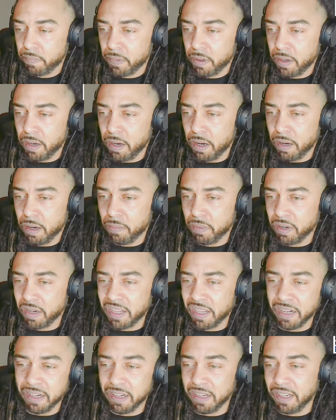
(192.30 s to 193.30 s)

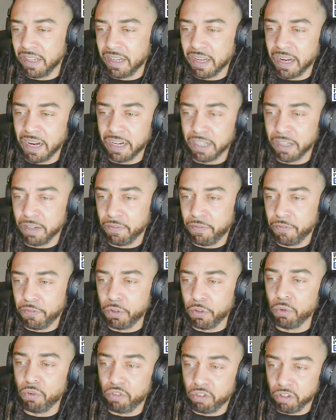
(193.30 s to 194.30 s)
Armageddon-y kind of
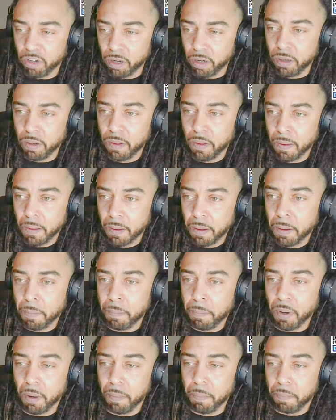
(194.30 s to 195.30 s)
future.
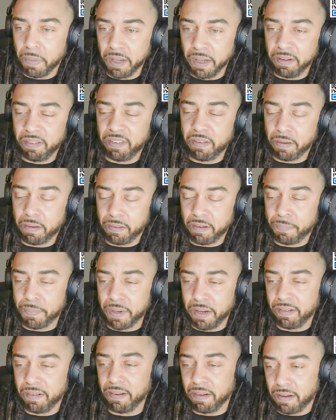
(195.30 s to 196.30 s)
But
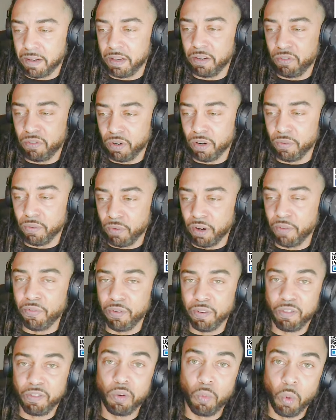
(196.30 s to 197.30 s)
basically drawing
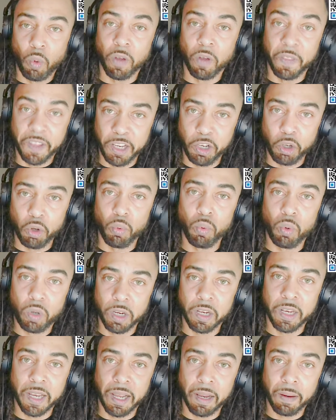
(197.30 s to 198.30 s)
reference to what they do
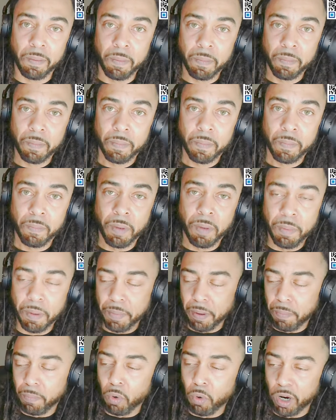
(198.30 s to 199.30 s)
today. Maybe a
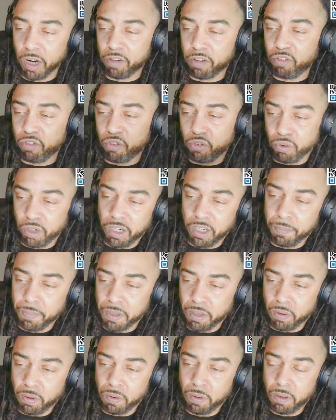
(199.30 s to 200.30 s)
bit more extreme
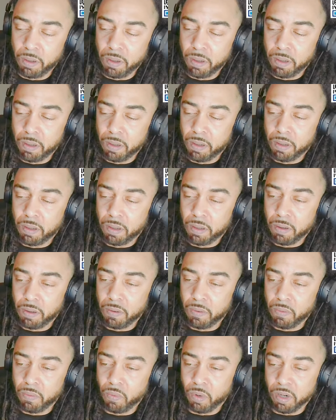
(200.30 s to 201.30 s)
in
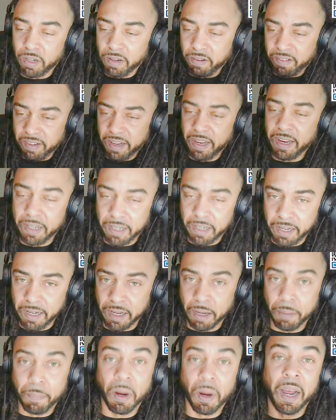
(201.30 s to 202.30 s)
what they're saying
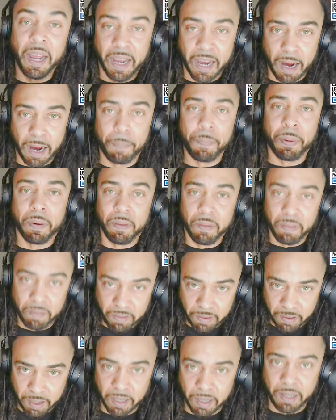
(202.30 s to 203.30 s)
here, but it happens
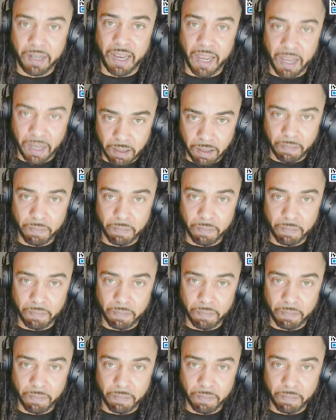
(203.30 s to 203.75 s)
today.